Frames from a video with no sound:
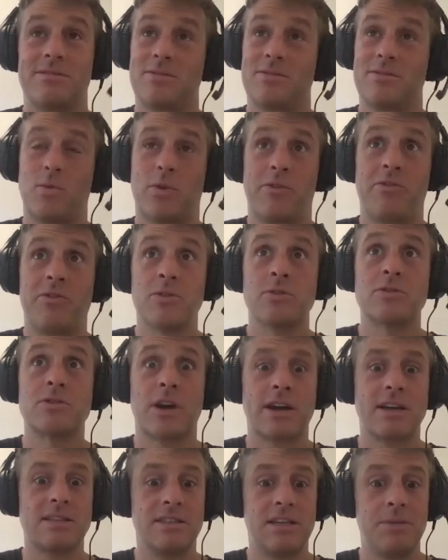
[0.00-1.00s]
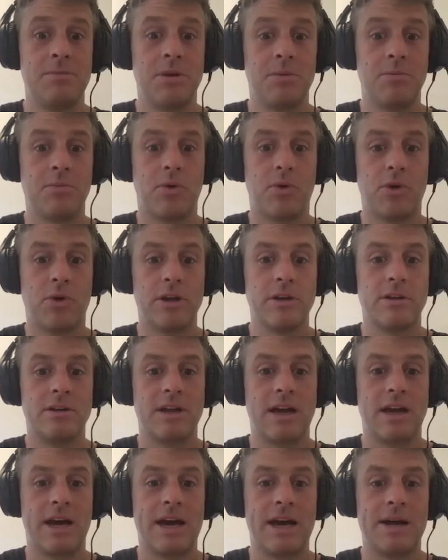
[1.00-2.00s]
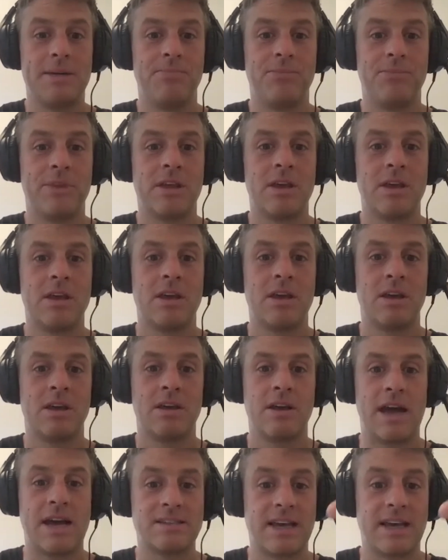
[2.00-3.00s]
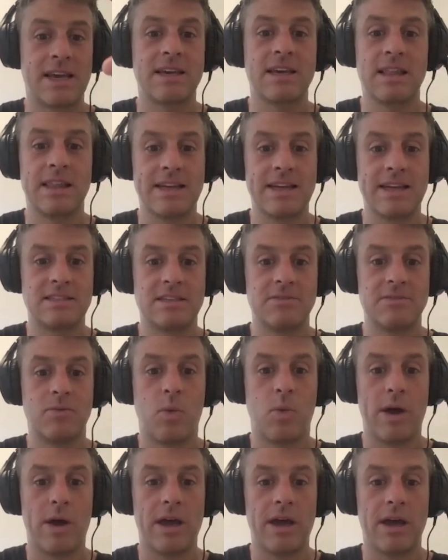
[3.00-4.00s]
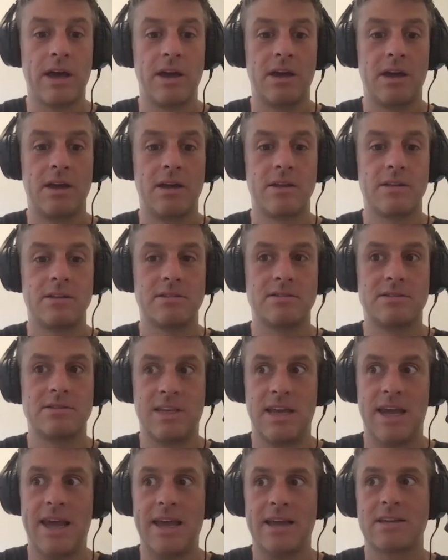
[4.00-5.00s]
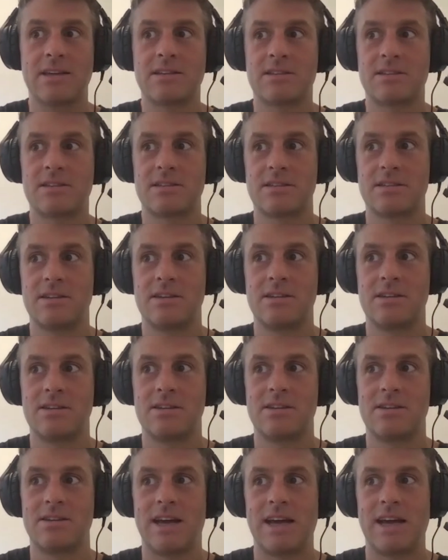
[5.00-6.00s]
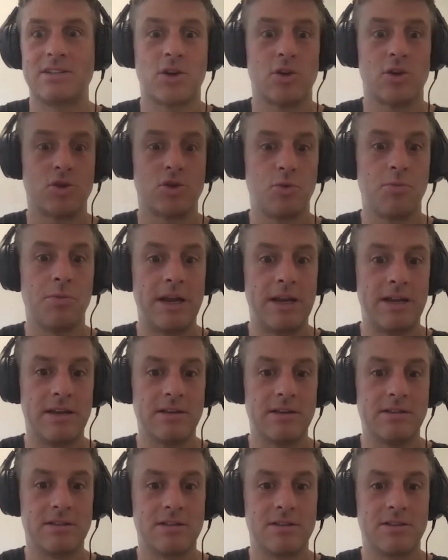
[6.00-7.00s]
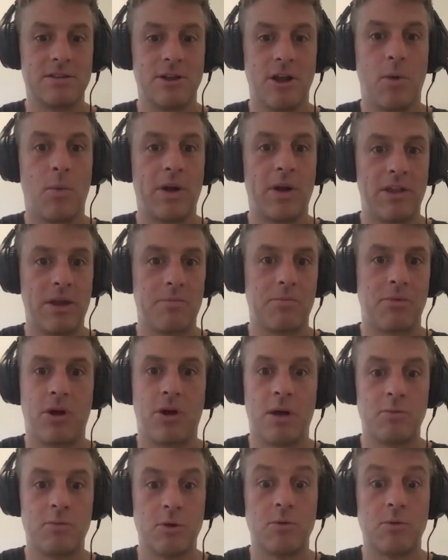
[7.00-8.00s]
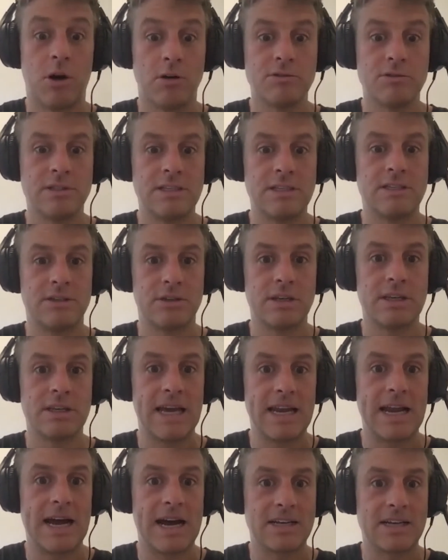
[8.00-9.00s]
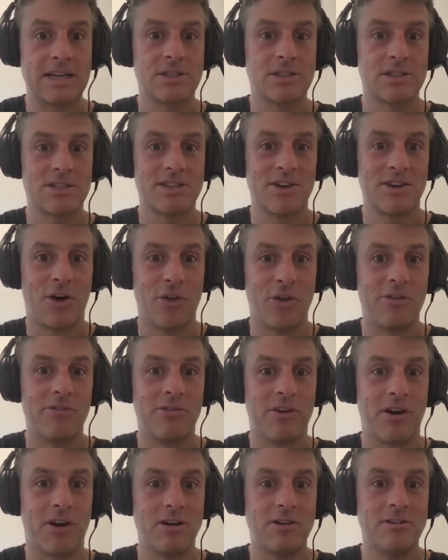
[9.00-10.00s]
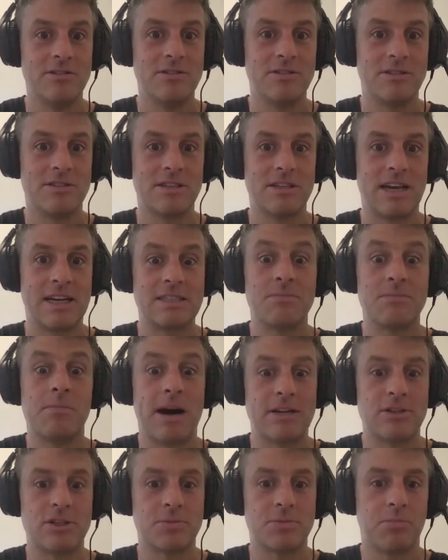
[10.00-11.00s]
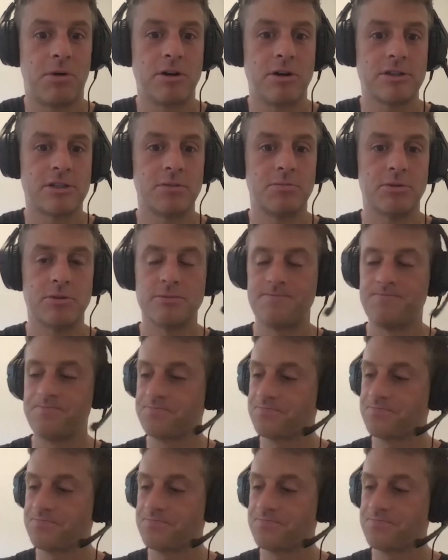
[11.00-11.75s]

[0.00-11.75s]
what feels like a tipping point as a collective, where techs and social media's, one of their primary roles is to get us on the phones as much as possible.